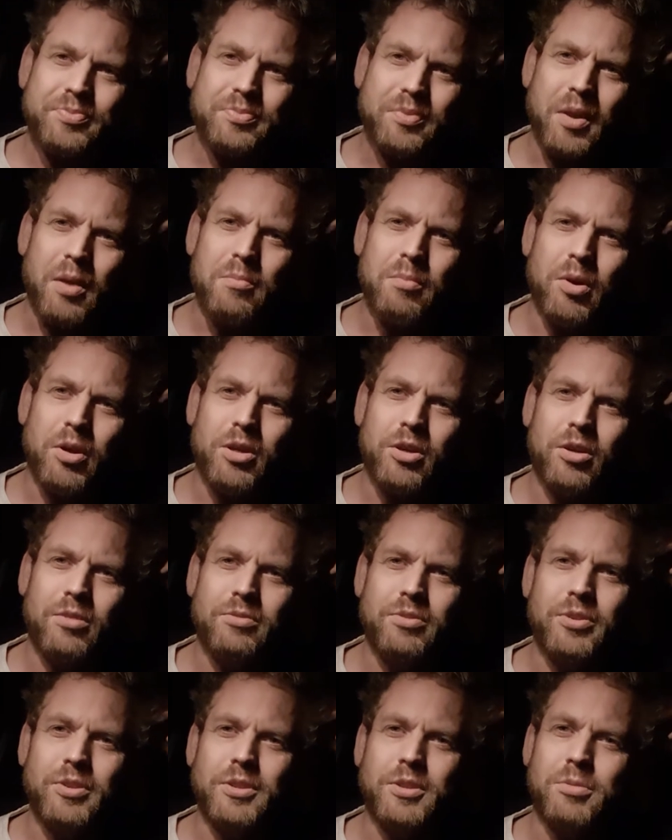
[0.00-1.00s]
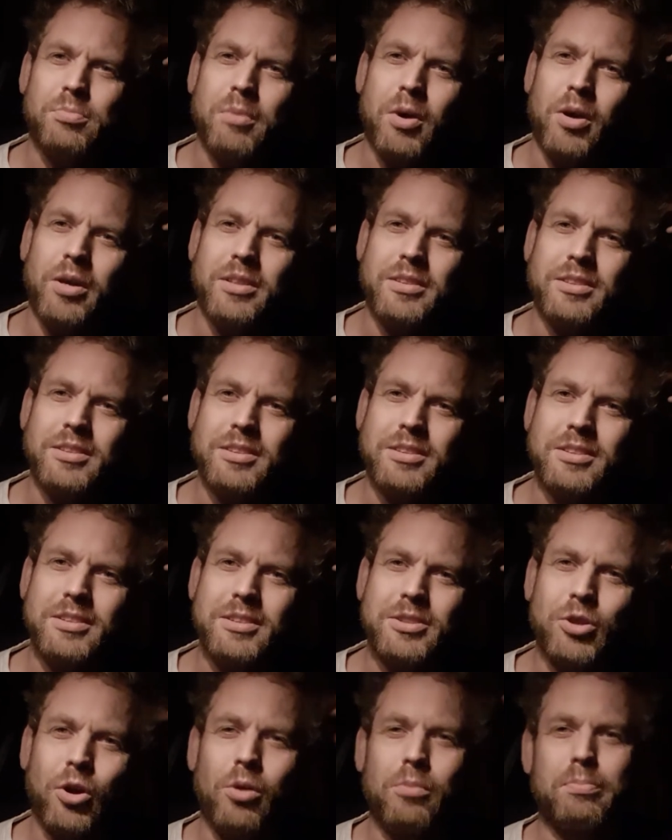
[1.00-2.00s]
my confidence might
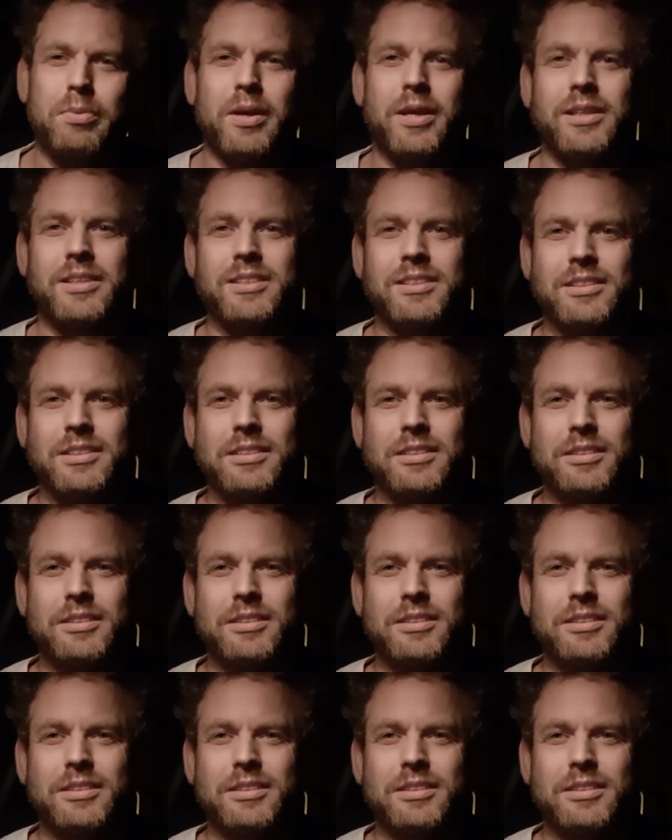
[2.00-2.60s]
not be